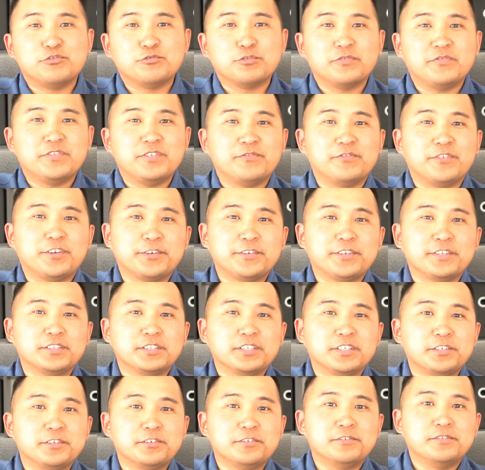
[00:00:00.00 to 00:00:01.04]
driven very
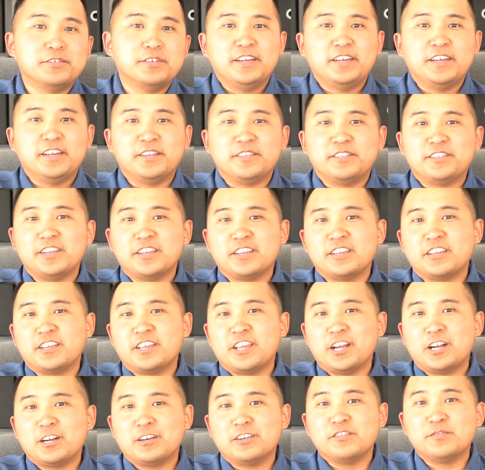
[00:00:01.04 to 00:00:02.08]
little and taken
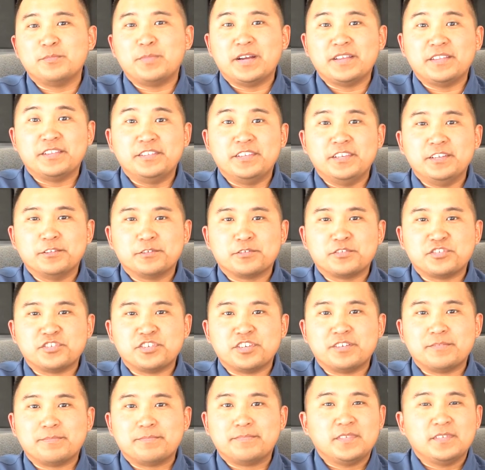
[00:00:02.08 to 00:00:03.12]
care of by the
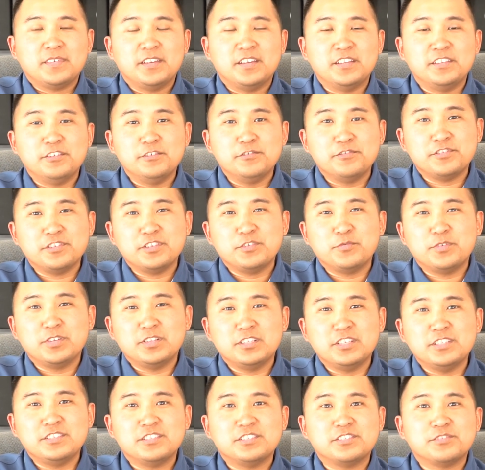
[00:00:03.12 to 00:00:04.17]
dealership. And usually when
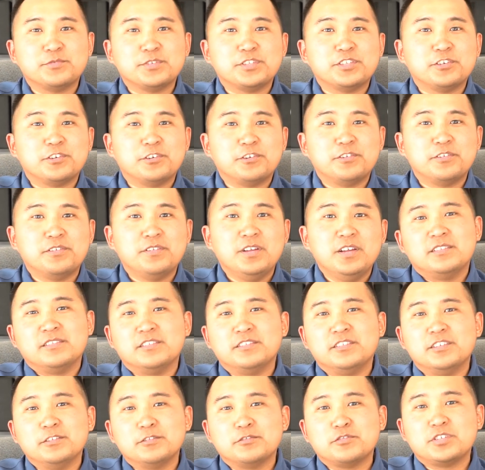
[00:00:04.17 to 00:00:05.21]
leases return, the
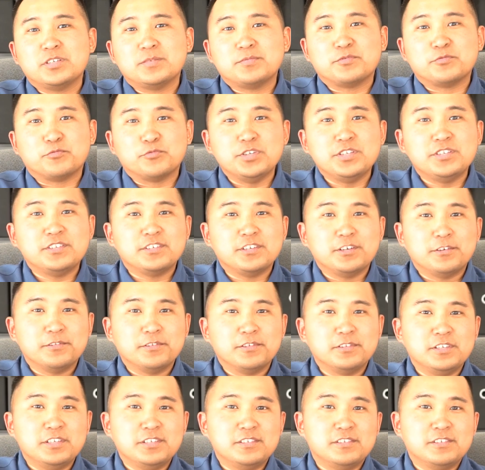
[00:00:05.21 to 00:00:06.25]
dealerships resell the
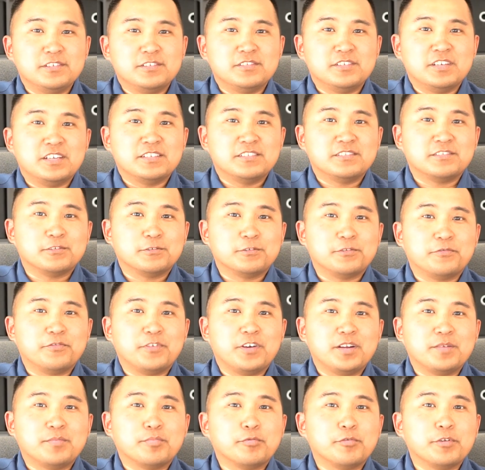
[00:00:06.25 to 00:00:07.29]
leases as
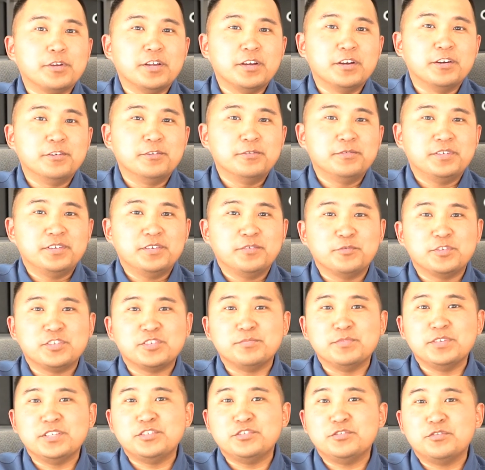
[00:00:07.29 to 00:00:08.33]
certified pre-owned,
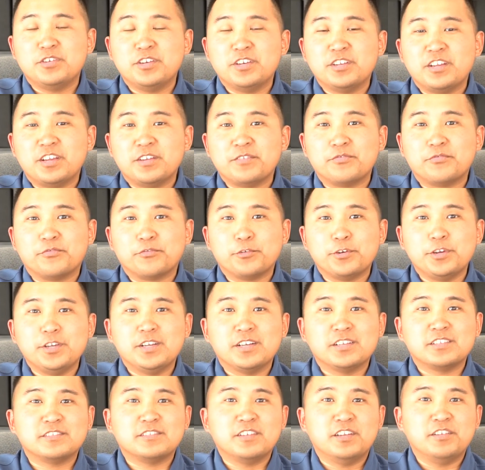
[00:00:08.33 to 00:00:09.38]
which means you get a free
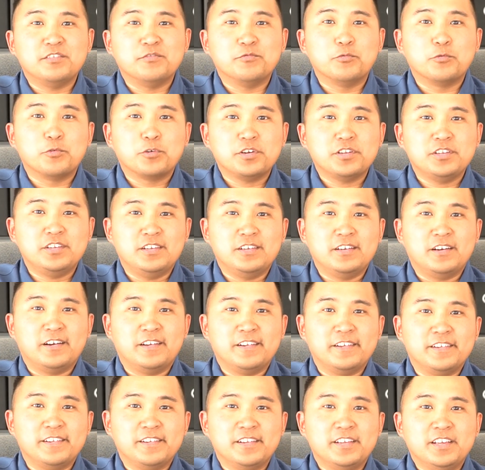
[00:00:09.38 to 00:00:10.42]
extended warranty
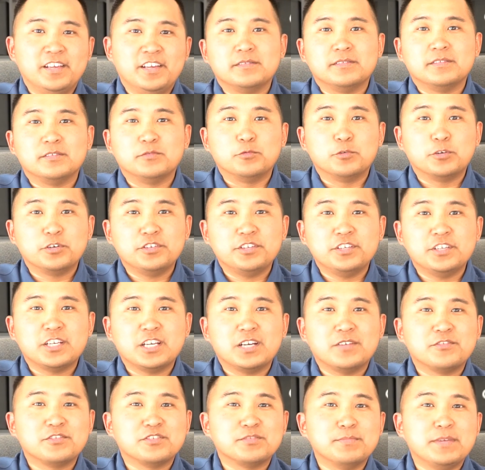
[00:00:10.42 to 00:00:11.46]
on it. The warranty
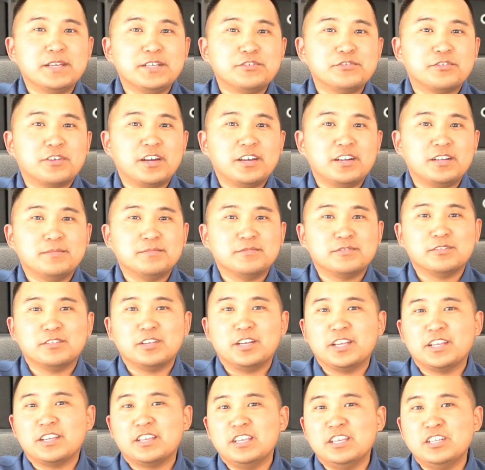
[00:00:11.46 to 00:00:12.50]
covers major items
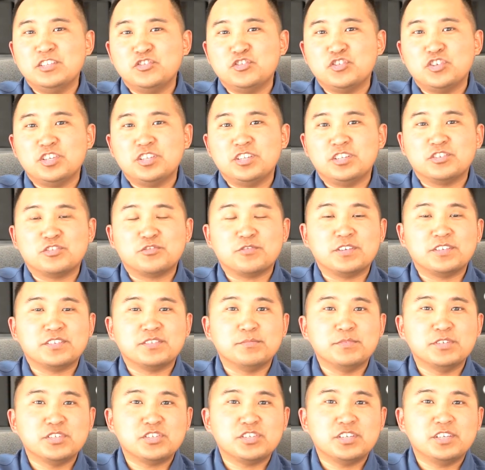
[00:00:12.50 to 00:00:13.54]
like engine and
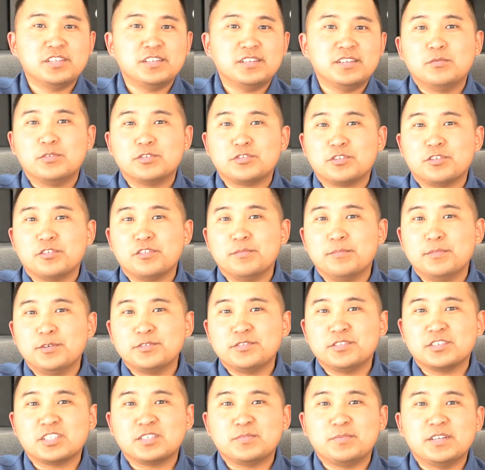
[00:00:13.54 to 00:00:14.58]
transmission, which are the
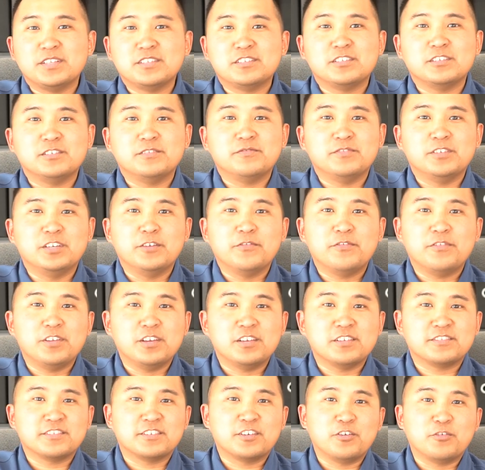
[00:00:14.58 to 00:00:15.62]
most expensive if
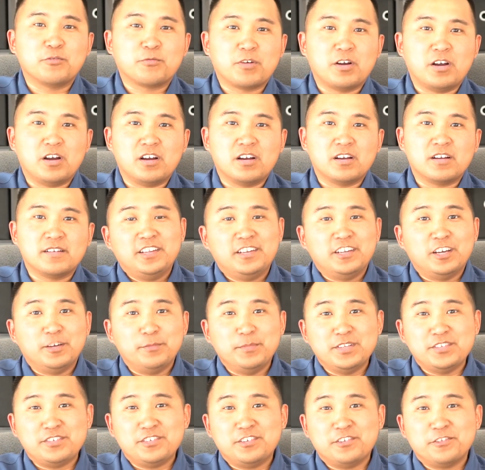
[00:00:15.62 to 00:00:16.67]
things go wrong. Now I
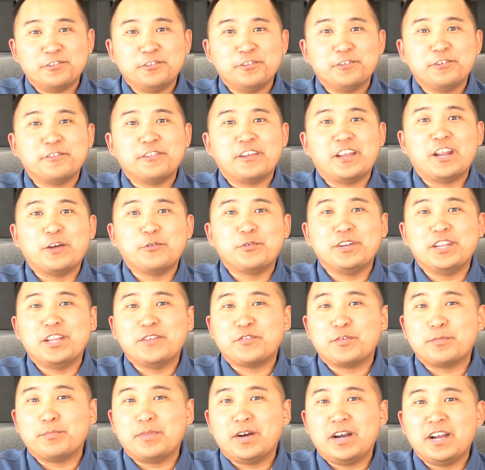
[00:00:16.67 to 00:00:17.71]
mentioned earlier that I would
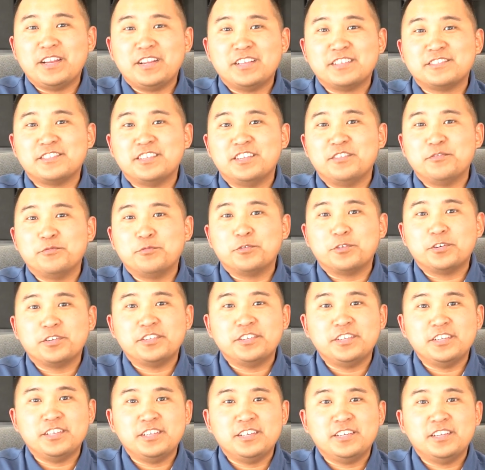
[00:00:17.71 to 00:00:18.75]
never buy an extended
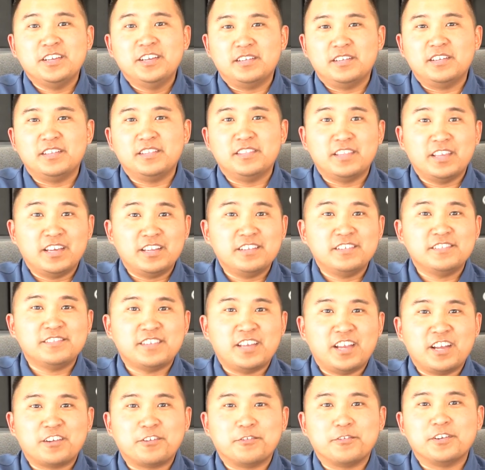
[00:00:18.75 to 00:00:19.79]
warranty, and that is
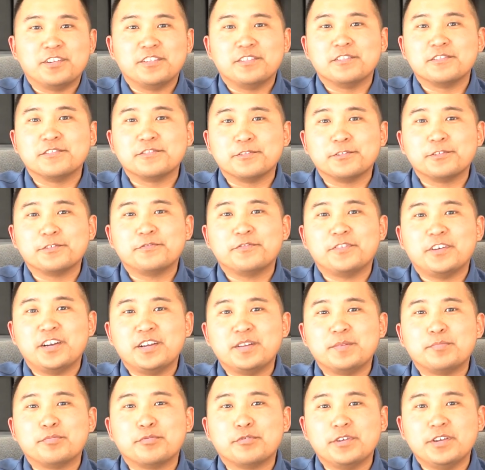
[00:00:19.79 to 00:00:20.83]
accurate.
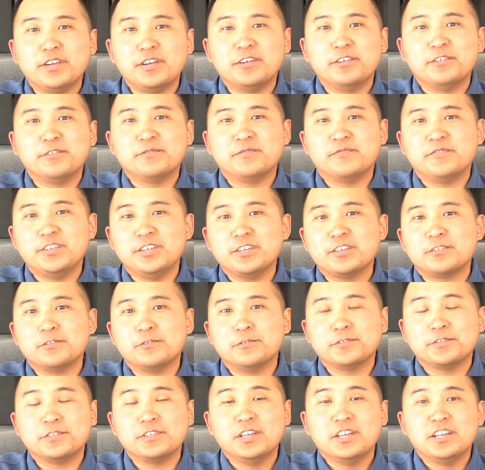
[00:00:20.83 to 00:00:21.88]
Certified pre-owned
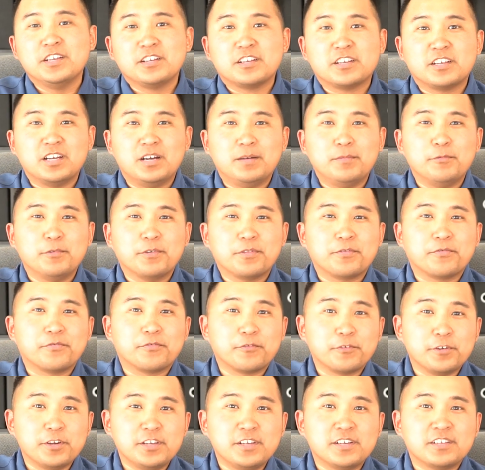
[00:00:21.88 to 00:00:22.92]
vehicles come with
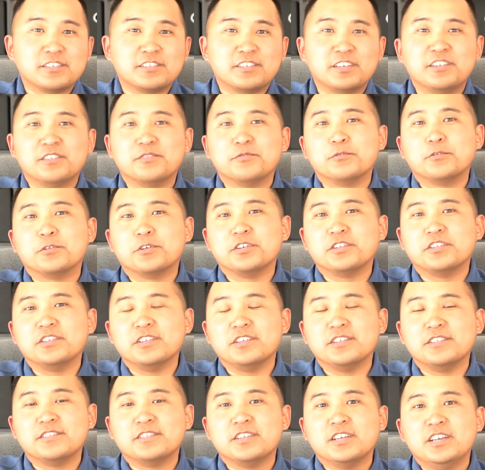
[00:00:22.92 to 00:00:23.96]
free extended
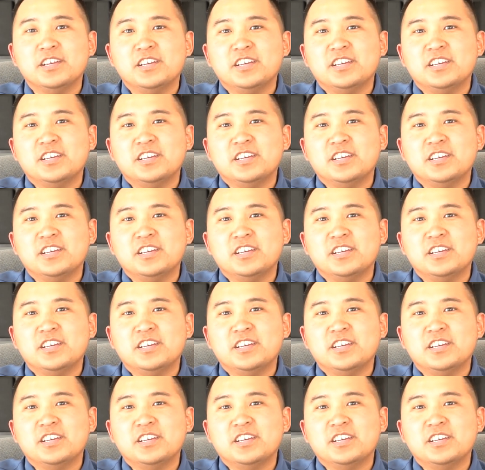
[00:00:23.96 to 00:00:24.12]
warranties.